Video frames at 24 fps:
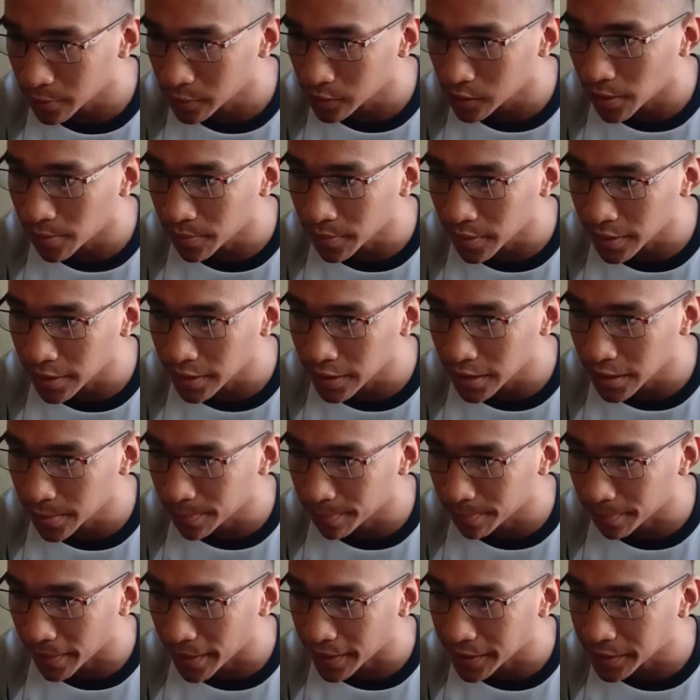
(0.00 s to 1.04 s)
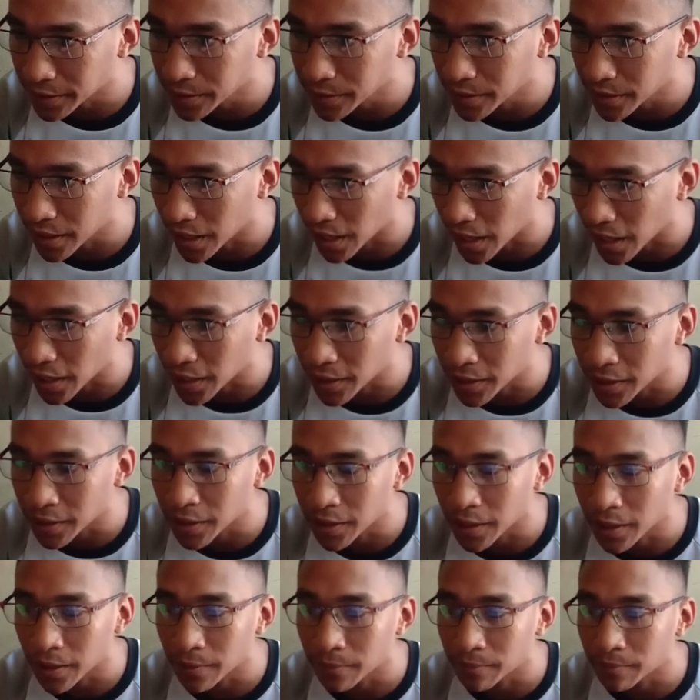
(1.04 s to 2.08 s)
This program is paired
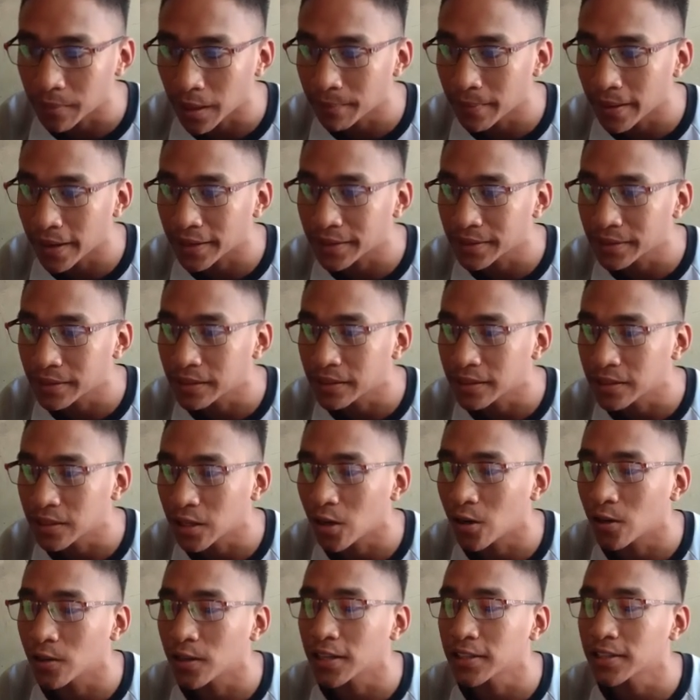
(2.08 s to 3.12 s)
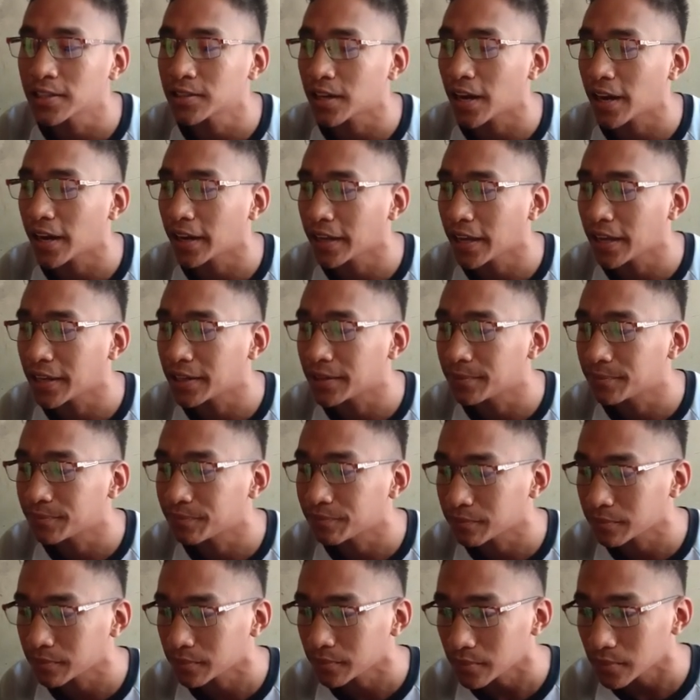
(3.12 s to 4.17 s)
and my bad. So let's try
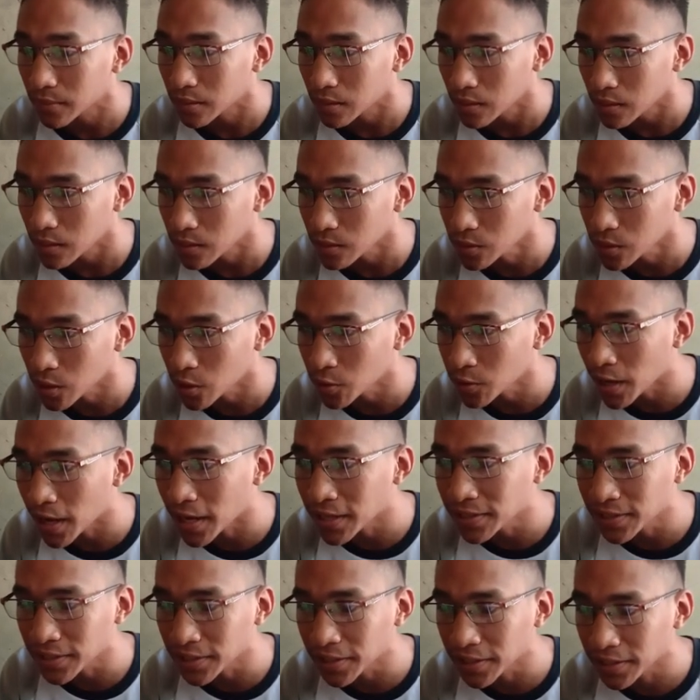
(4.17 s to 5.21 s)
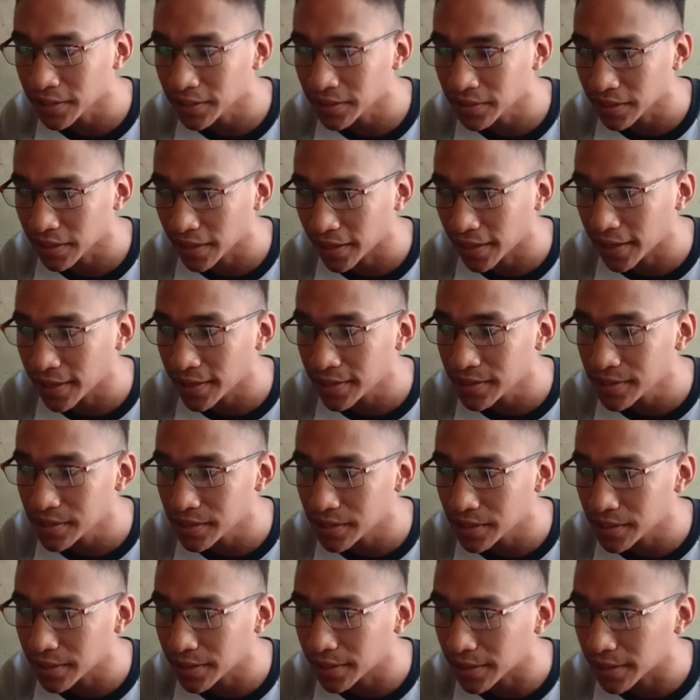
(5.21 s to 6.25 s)
again. So the answer is
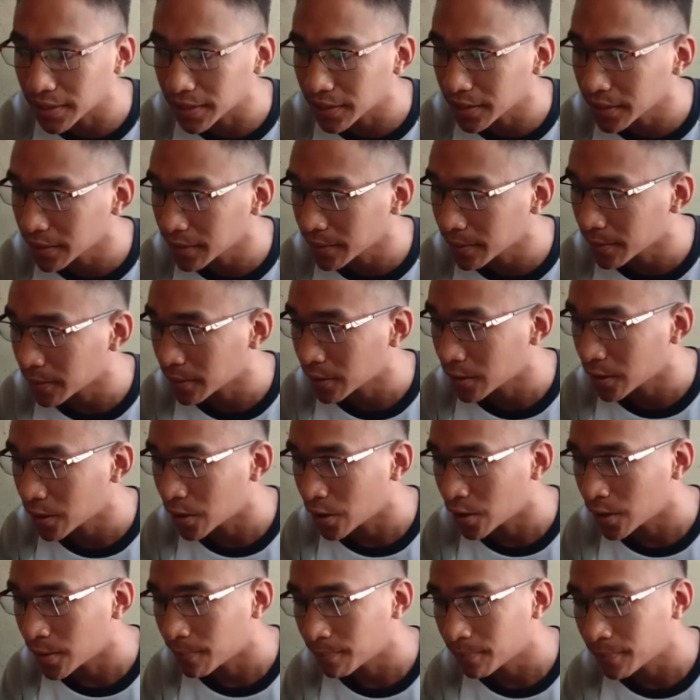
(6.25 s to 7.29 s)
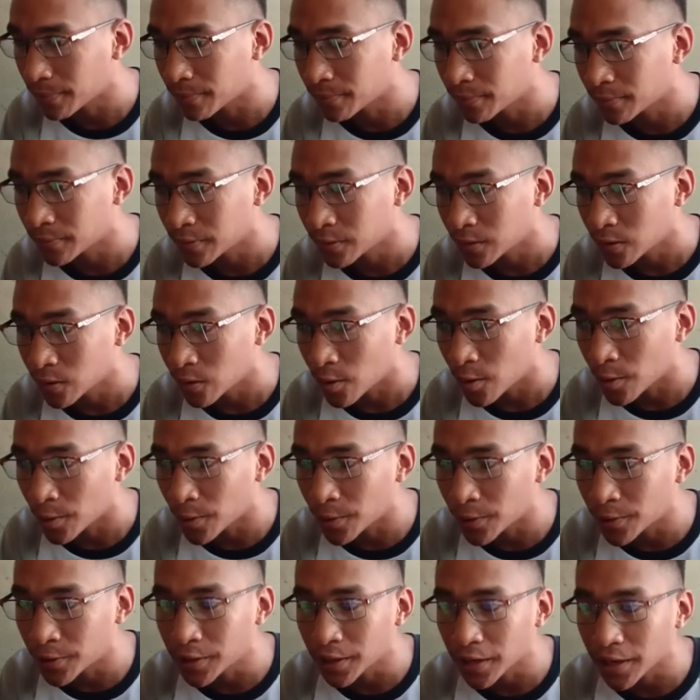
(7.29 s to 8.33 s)
A, C, D,
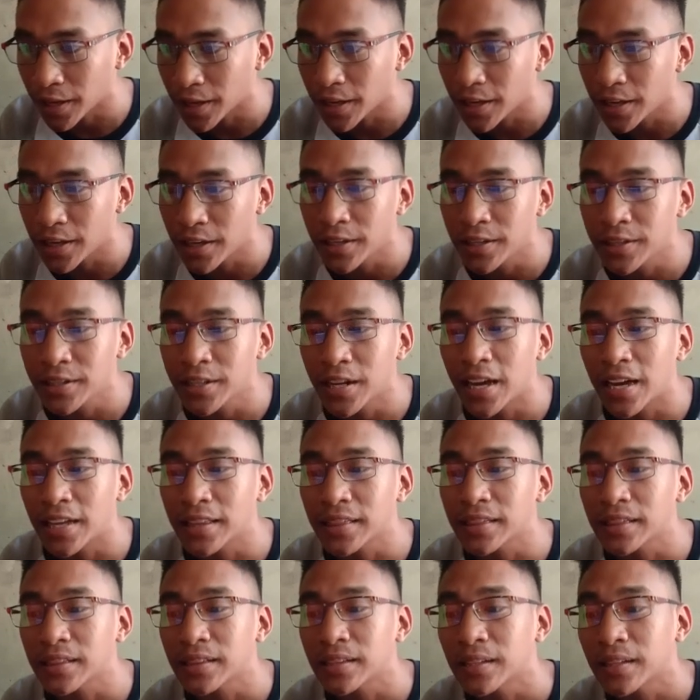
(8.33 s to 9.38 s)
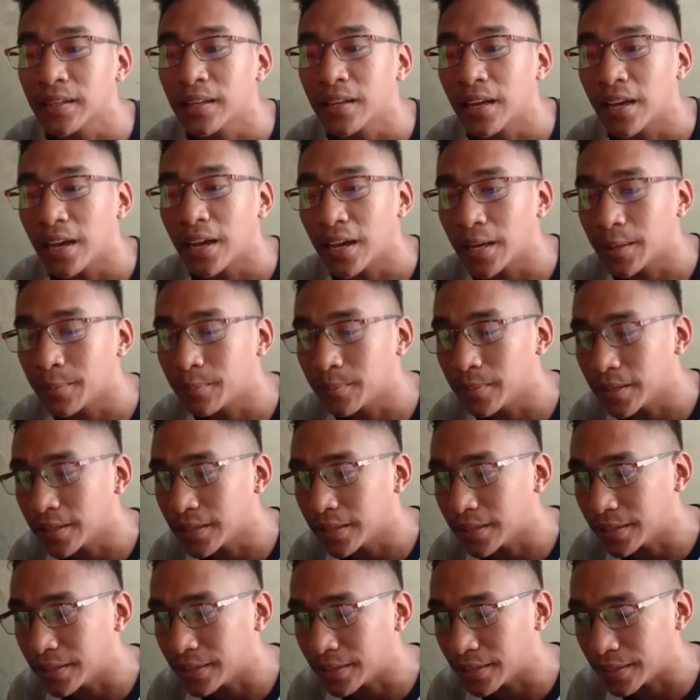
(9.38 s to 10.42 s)
or A, not,
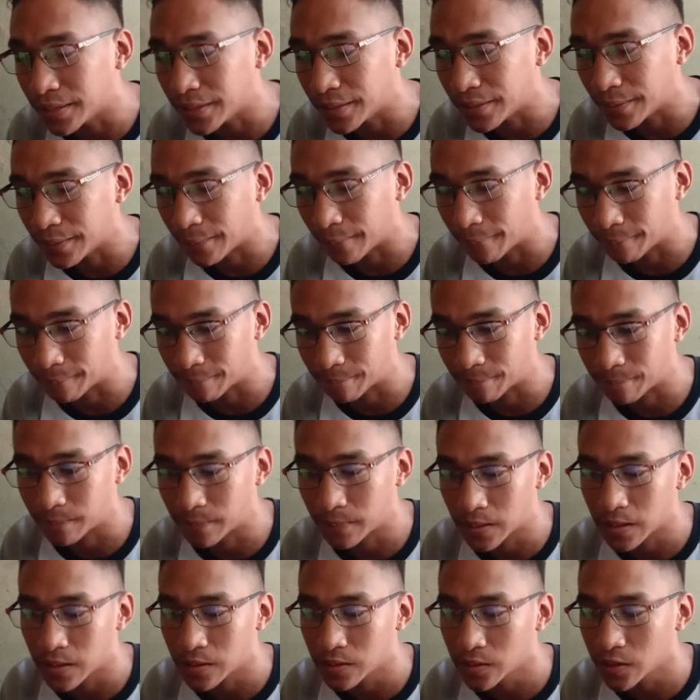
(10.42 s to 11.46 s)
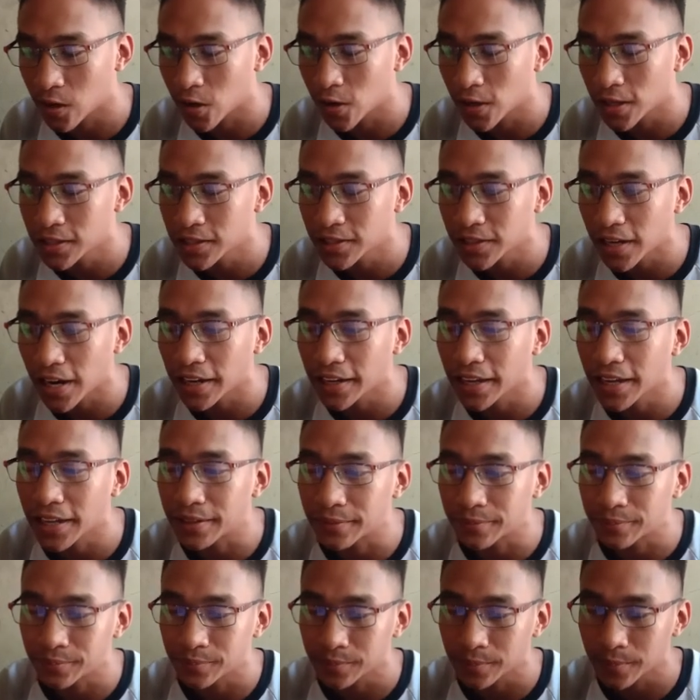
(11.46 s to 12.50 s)
and B, B. So let's try
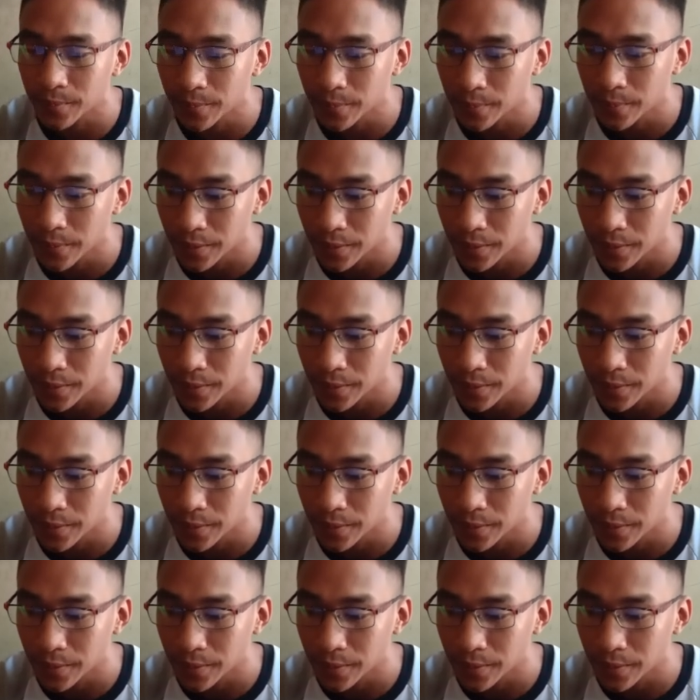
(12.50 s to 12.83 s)
again.